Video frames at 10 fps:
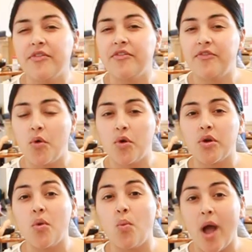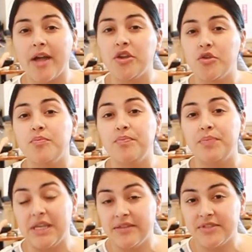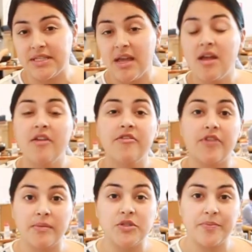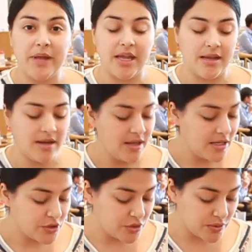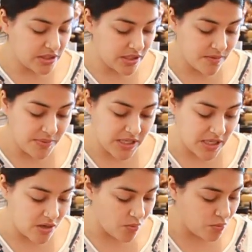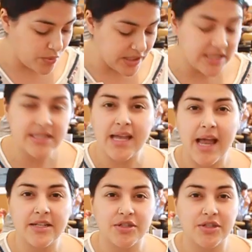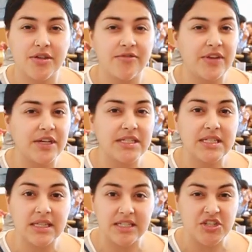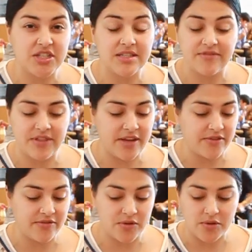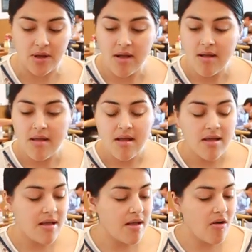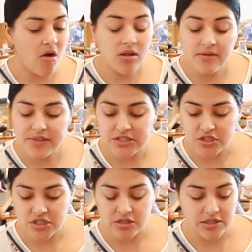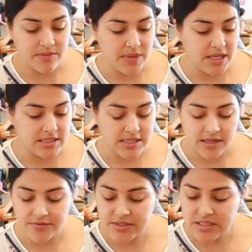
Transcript: 4 Wagyu beefs from Japan. So it's gonna be really tender, very delicious and flavorful. All of this just looks amazing. The